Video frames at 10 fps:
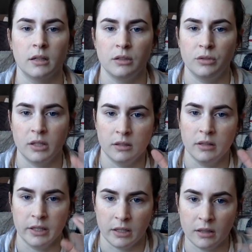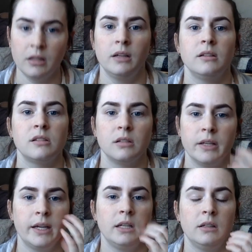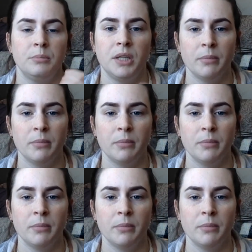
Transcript: you can like, it clings to like any